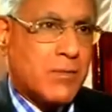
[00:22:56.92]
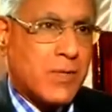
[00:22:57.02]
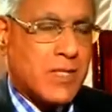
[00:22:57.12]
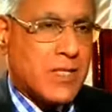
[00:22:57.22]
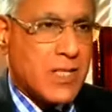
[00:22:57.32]

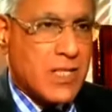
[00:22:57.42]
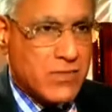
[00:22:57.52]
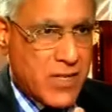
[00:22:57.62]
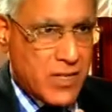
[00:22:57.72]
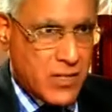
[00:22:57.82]
health minister
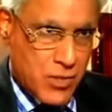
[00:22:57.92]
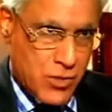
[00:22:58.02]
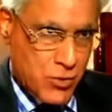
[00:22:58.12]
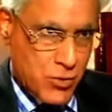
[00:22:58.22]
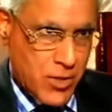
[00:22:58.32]
is very
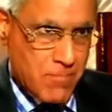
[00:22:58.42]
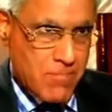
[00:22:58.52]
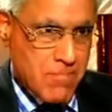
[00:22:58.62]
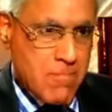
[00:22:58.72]
reassuring.